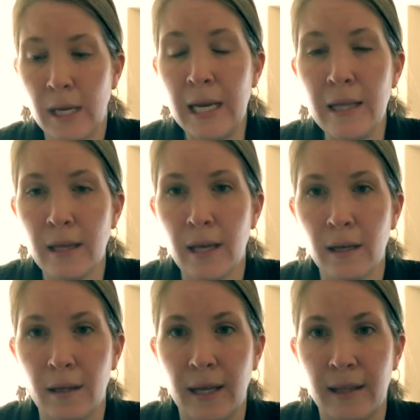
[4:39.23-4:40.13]

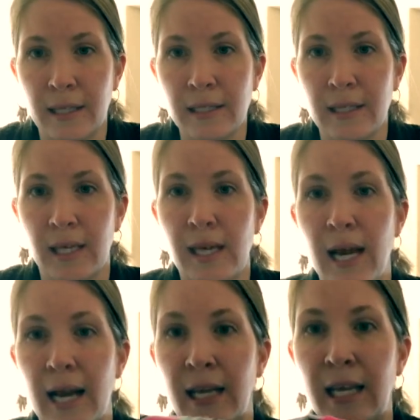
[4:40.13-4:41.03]
Anything like this that can
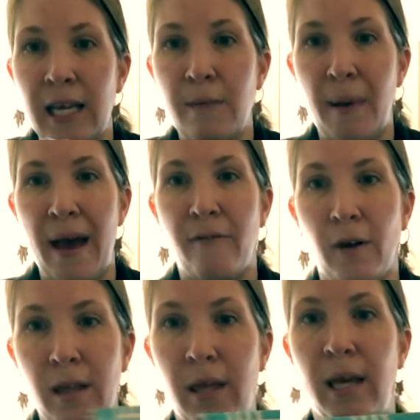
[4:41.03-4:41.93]
kind of keep
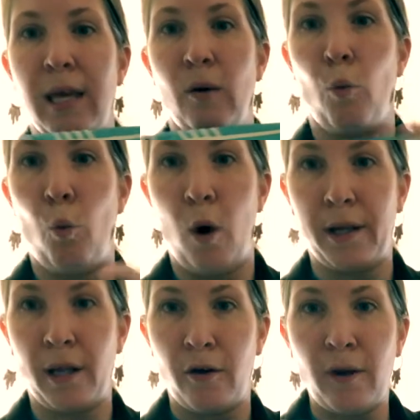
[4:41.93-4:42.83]
everything in
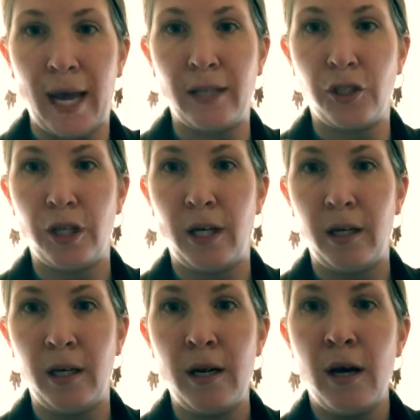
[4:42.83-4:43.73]
one
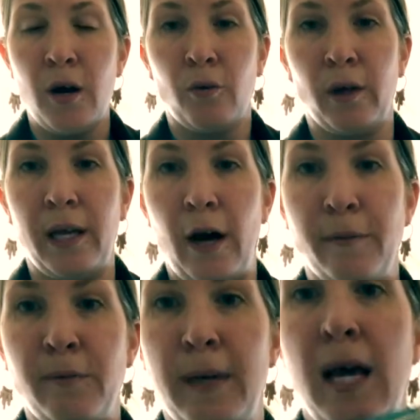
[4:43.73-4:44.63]
location really
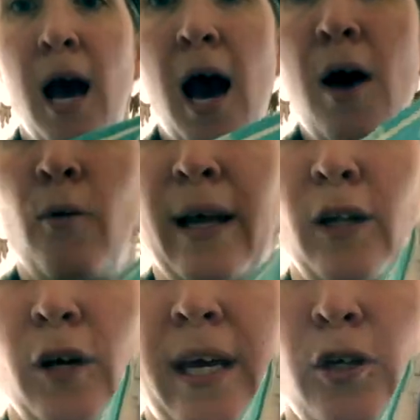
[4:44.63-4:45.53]
helps me. Oh,
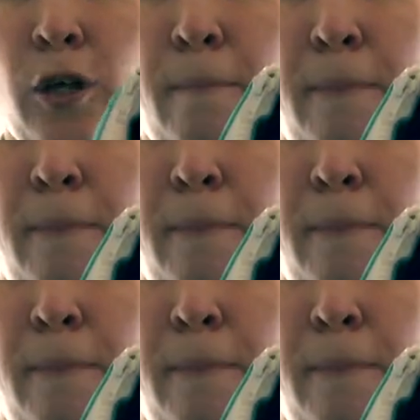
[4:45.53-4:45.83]
and look, here's a